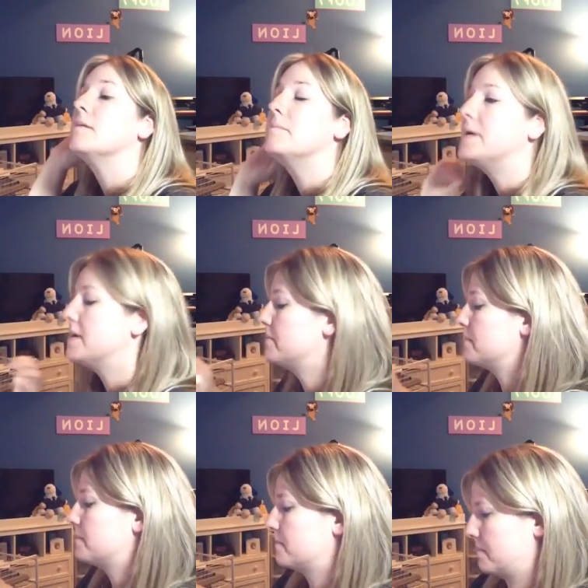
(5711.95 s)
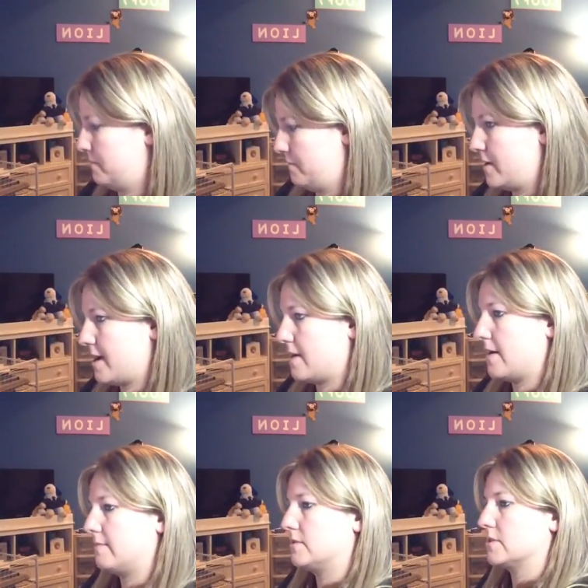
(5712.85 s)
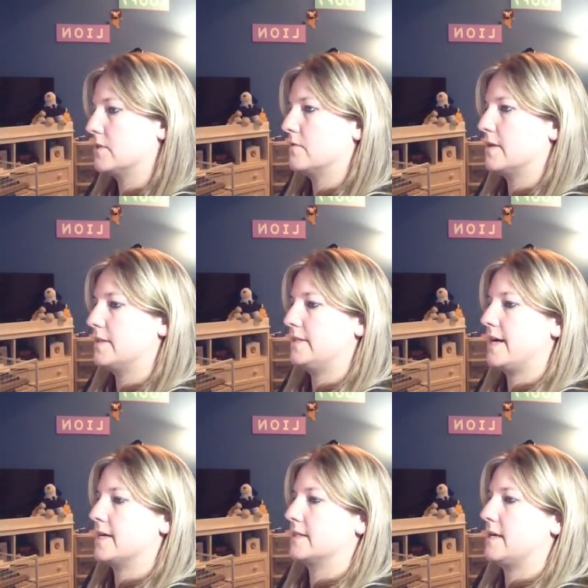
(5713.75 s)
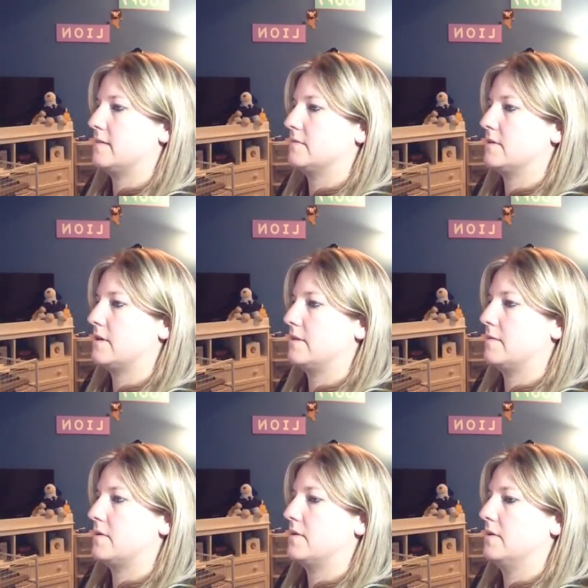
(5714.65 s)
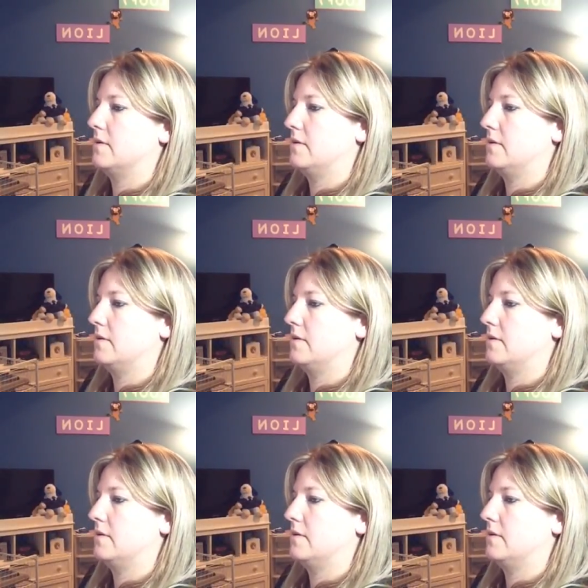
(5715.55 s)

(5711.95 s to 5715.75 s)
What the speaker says: But for now, I'm just going to run the tack downs on them all.